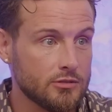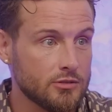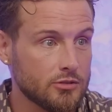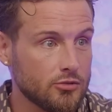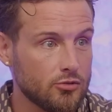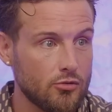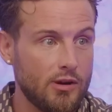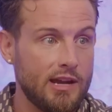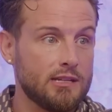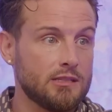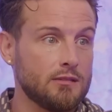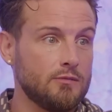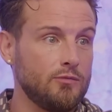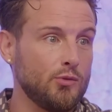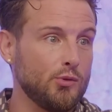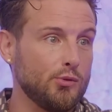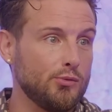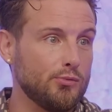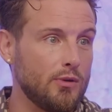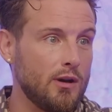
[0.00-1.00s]
the greatest
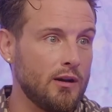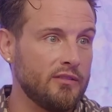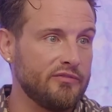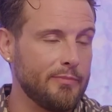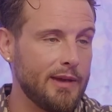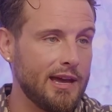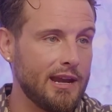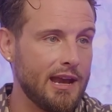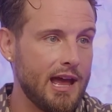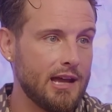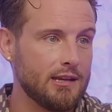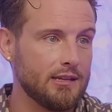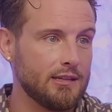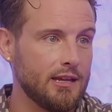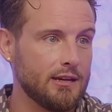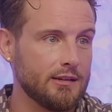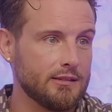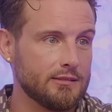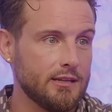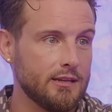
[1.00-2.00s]
view of Manhattan
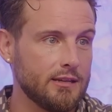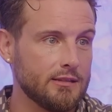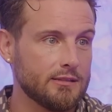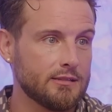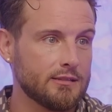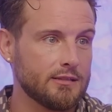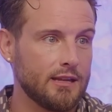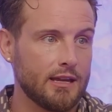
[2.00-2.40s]
that exists.